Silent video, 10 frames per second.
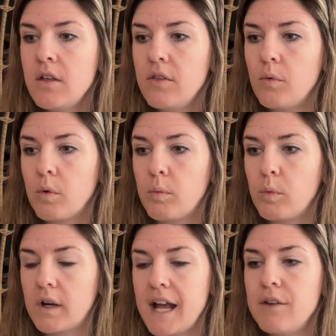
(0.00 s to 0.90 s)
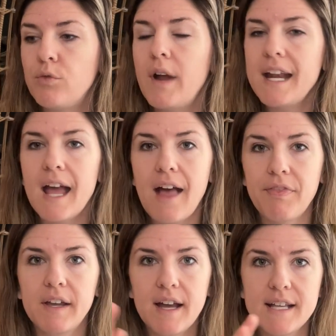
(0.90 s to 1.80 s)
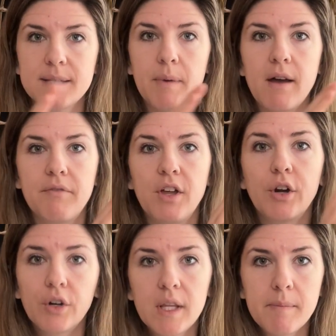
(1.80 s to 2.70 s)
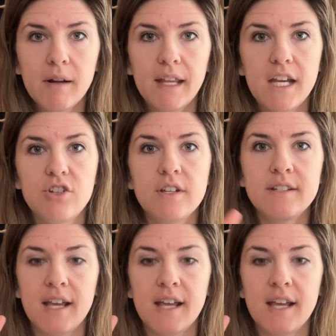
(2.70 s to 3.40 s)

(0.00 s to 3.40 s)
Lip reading: we're kind of right at the cusp of the early Middle Ages,